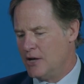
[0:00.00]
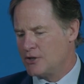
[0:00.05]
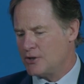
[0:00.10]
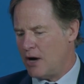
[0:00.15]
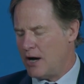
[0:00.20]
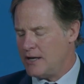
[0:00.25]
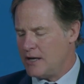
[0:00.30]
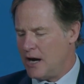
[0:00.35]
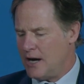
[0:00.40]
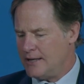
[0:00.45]

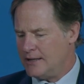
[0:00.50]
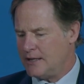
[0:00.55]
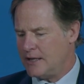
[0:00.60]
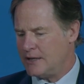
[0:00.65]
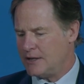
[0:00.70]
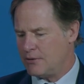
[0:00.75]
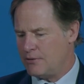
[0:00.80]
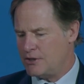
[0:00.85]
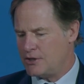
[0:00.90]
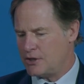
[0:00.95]
So I, I
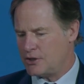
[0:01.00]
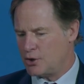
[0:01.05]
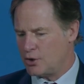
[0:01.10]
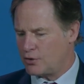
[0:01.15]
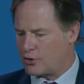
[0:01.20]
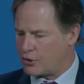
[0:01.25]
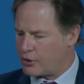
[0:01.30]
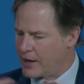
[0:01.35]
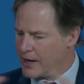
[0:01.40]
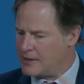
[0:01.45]
think there is a
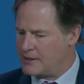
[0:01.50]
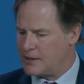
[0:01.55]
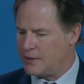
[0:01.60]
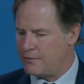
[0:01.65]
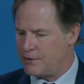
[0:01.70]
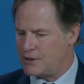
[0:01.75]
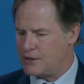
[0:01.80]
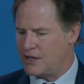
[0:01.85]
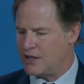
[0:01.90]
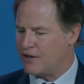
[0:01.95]
sort of
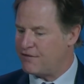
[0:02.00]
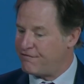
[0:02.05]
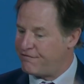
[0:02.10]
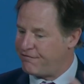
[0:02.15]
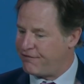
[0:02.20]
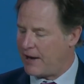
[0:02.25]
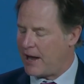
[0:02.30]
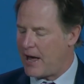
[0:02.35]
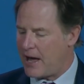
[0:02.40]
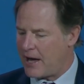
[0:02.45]
creativity and a
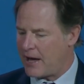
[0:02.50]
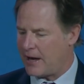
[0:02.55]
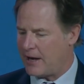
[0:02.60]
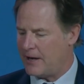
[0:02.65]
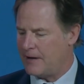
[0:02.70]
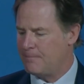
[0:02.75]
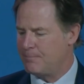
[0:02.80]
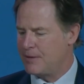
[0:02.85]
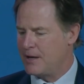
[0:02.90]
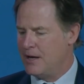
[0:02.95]

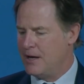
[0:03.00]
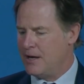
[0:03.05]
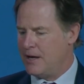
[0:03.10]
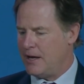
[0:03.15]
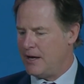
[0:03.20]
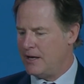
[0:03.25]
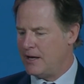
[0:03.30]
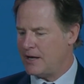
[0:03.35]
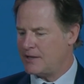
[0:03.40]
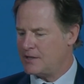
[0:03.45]
flair
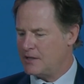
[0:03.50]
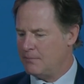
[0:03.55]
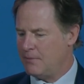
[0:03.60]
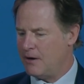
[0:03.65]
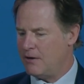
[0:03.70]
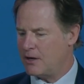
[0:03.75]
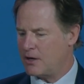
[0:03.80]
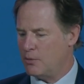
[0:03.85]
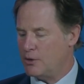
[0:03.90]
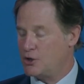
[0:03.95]
in Latin
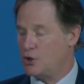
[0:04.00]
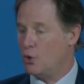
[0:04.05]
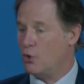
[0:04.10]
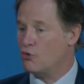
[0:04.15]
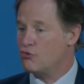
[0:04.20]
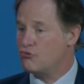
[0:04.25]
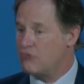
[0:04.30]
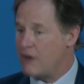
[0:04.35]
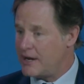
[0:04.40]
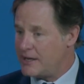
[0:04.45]
America, which you
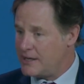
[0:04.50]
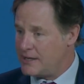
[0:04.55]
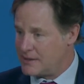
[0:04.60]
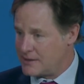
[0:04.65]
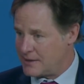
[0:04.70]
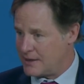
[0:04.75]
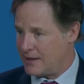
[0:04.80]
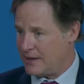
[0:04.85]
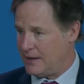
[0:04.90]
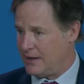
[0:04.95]
already
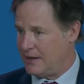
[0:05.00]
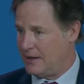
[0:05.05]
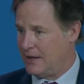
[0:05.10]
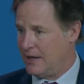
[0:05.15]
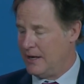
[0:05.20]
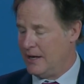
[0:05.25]
see